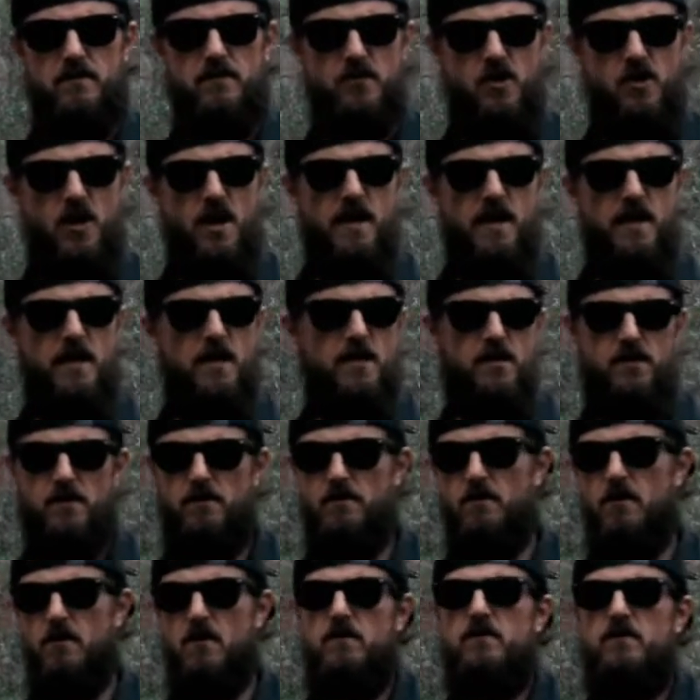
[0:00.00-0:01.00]
draining
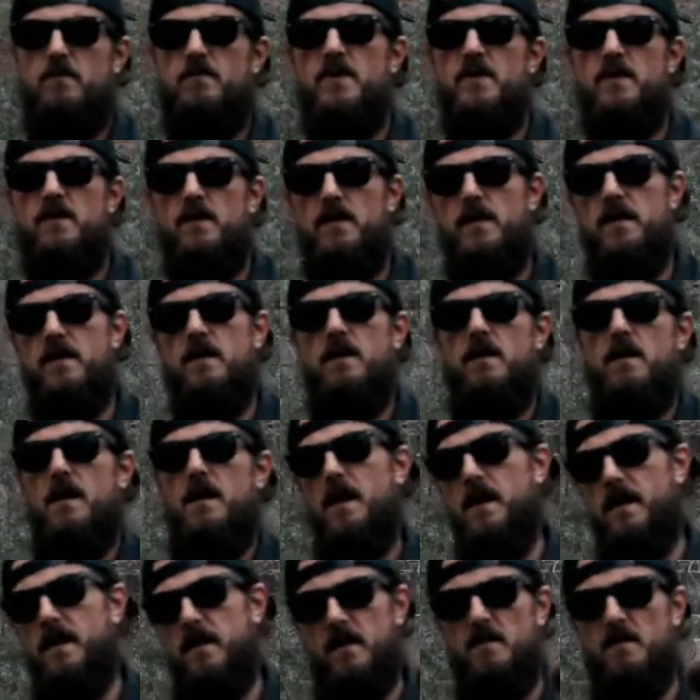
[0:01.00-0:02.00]
you ultimately.
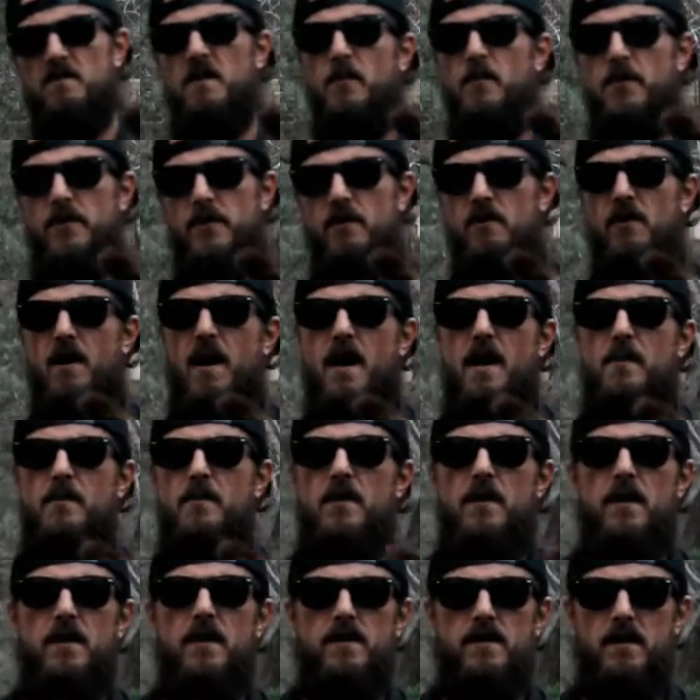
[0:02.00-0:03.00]
I didn't come up with a rhyme
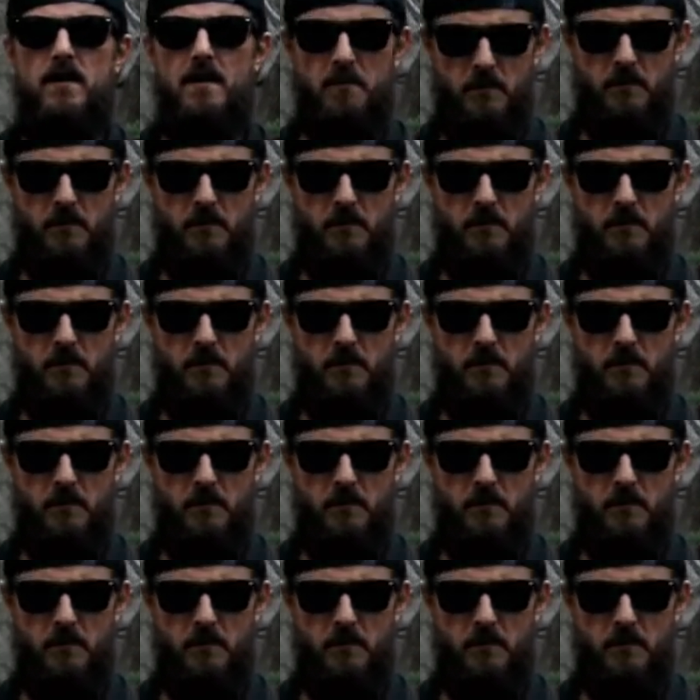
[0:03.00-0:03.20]
or anything